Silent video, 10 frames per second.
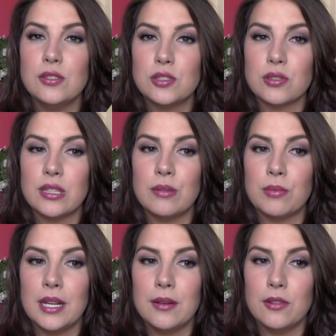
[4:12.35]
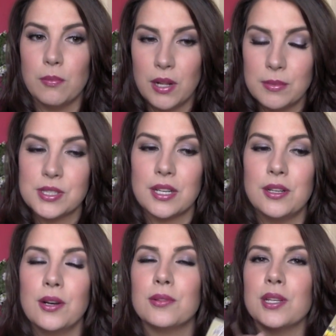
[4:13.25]
usually when the Balm is on
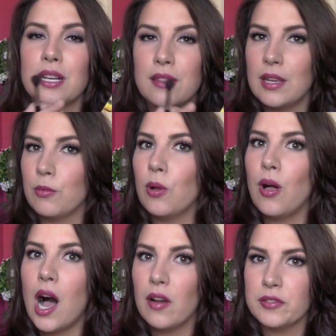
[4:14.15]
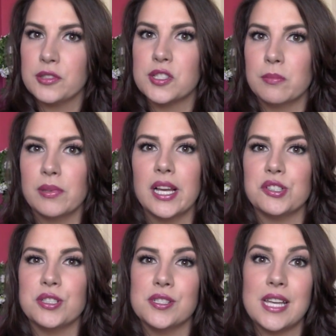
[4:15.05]
Hot Look, they will offer some
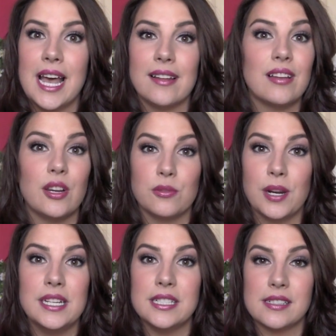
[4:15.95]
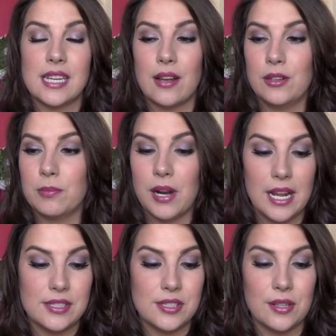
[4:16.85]
blushes at a great discounted
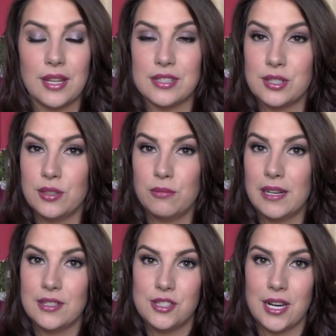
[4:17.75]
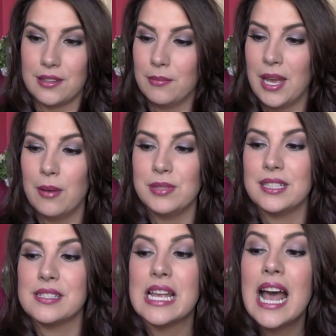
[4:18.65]
price, so that's a good way to check them out
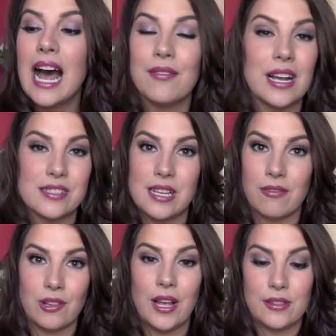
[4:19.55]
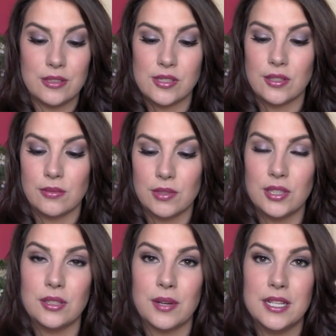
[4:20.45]
because I've got several others that are
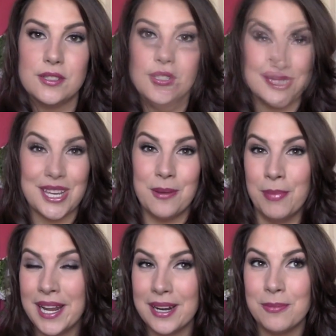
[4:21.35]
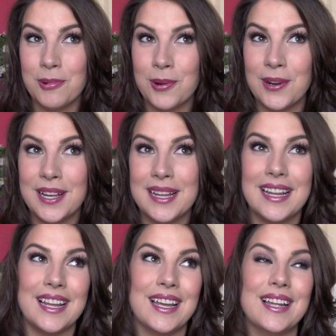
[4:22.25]
really great too. There's Cabana Boy
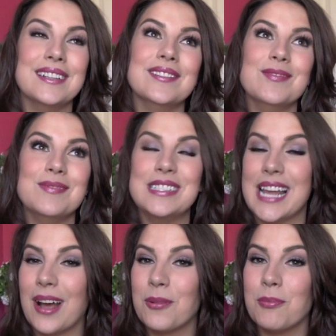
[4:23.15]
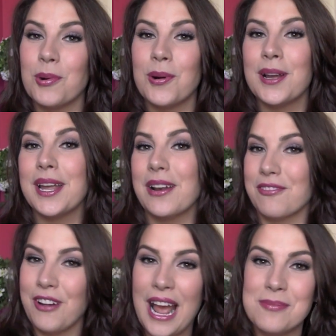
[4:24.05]
and Down Boy and
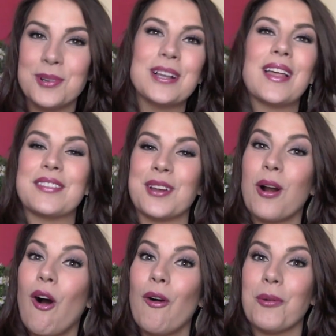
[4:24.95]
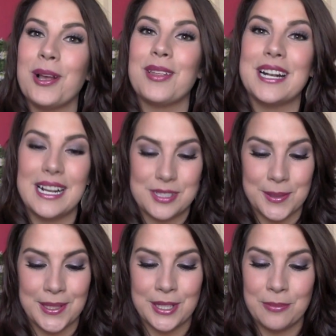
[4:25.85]
Frat Boy. Like they're all really nice
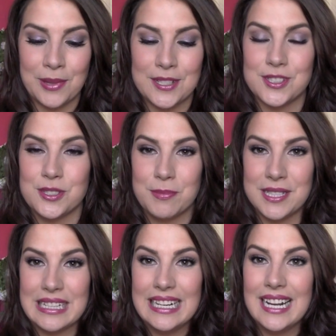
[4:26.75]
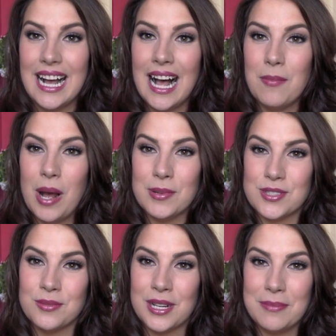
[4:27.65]
quality blushes, but Hot Mama
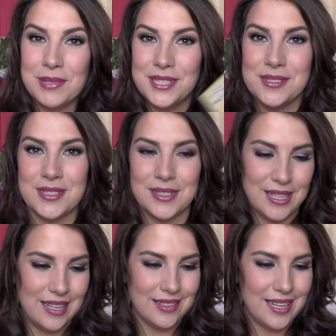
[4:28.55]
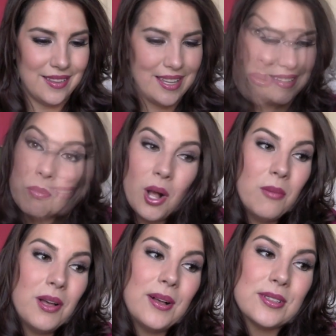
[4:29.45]
is the one I've been using a lot lately. The
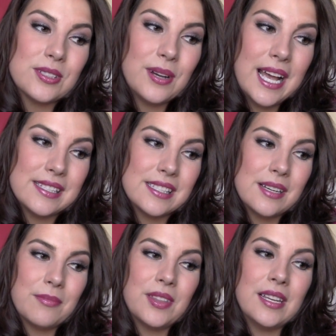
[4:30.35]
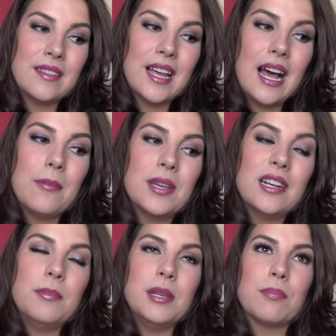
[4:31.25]
Balm also has something that I'm
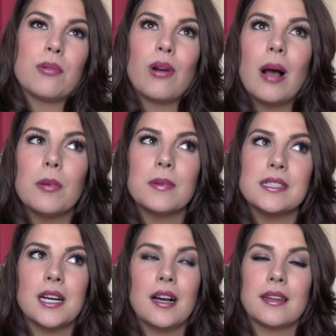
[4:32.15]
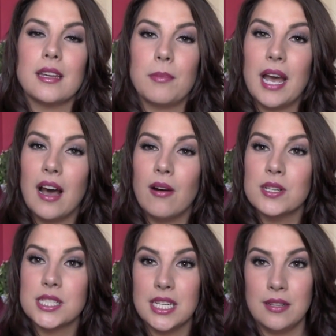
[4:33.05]
going to be probably talking
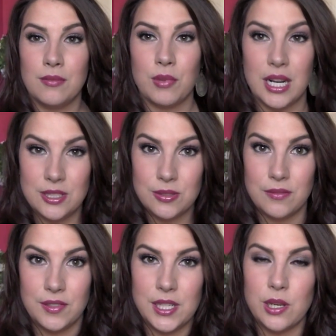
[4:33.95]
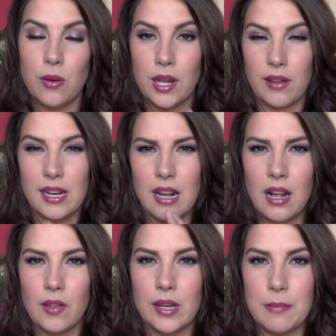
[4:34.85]
about in when I do a video on like
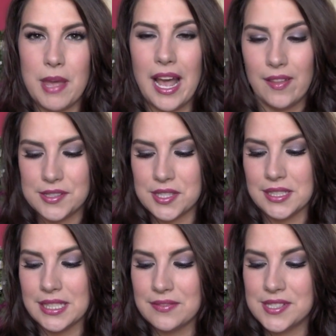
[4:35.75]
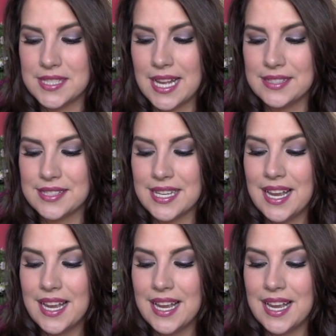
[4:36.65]
holiday palettes and gift sets,